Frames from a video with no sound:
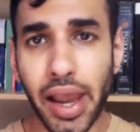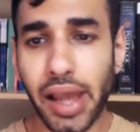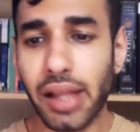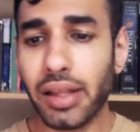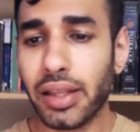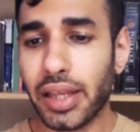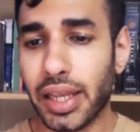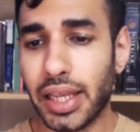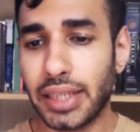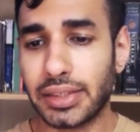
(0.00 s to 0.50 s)

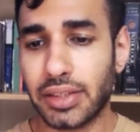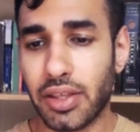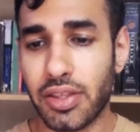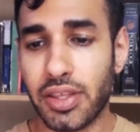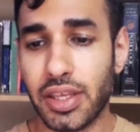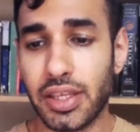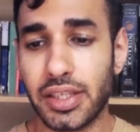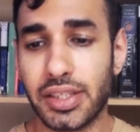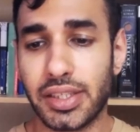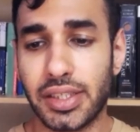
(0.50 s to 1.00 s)
is the
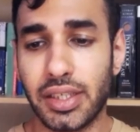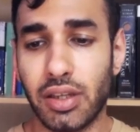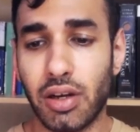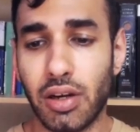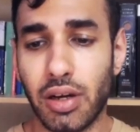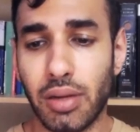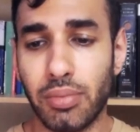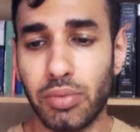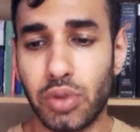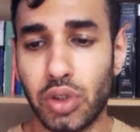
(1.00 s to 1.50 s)
synonym
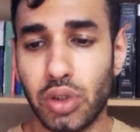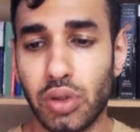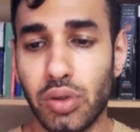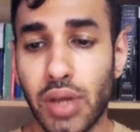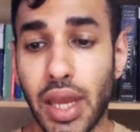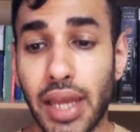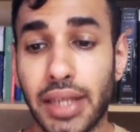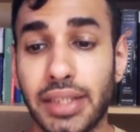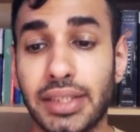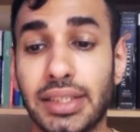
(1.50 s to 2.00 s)
to
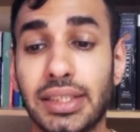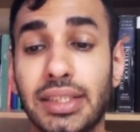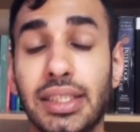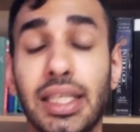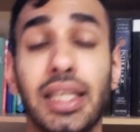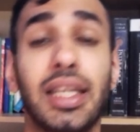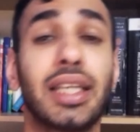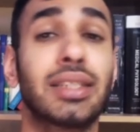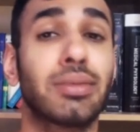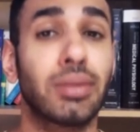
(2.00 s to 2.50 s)
exceed
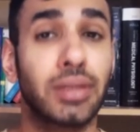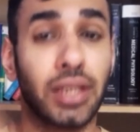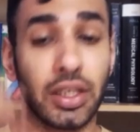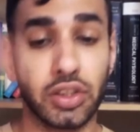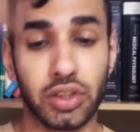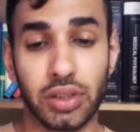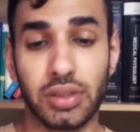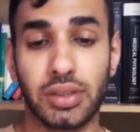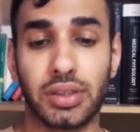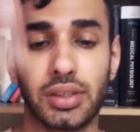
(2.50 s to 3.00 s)

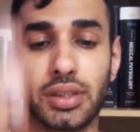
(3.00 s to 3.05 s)
expectations